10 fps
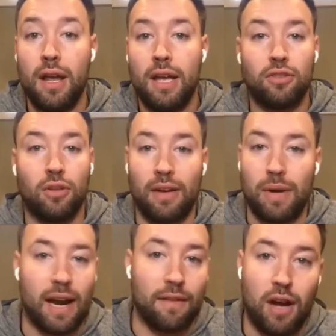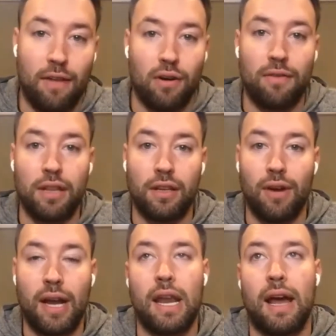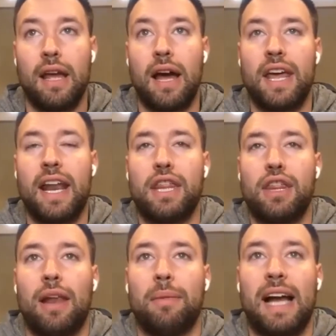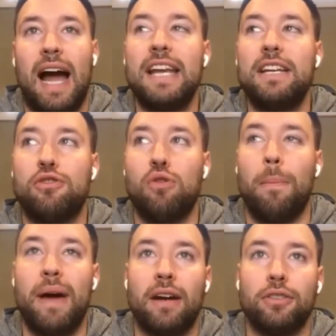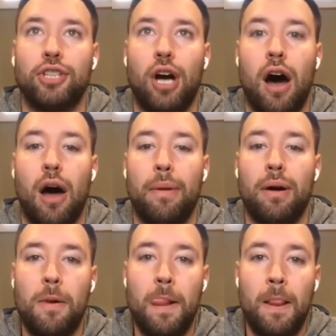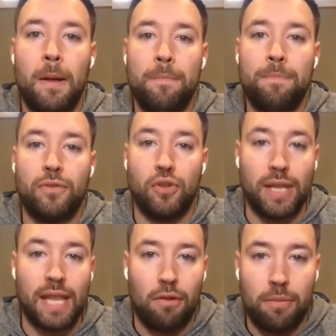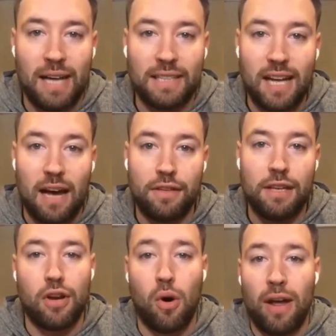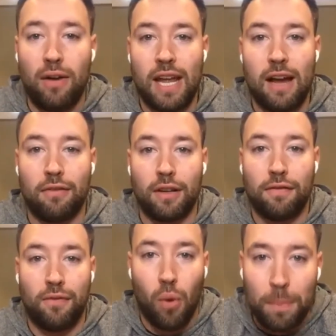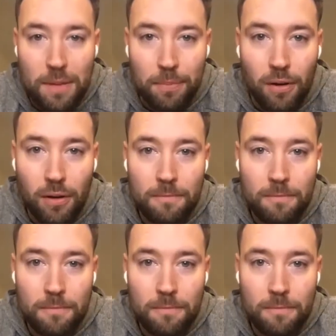So like we kind of cover everything, right? And I thought, I'm like, I need to do a better job doing that with my staff, even though I only have like 4 people.